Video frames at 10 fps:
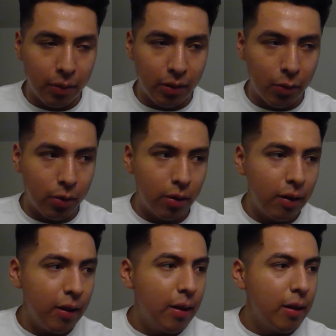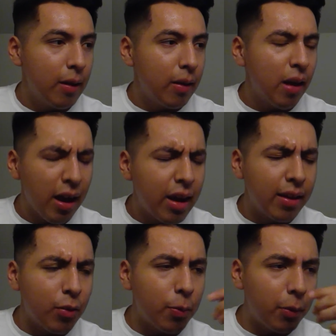they were
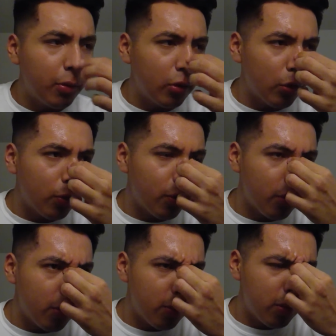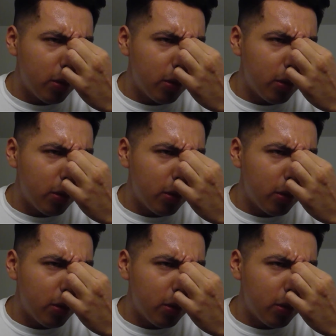pumping sulfur